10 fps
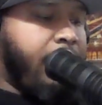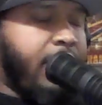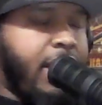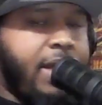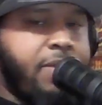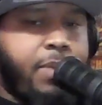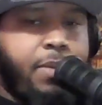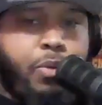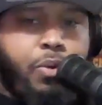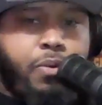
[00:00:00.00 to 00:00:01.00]
everything has
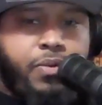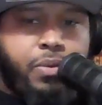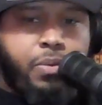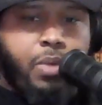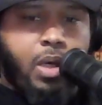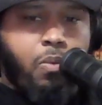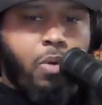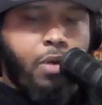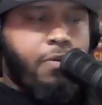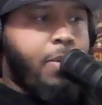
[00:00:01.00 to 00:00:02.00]
been moved to
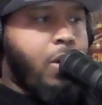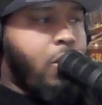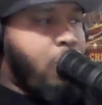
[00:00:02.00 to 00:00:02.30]
work from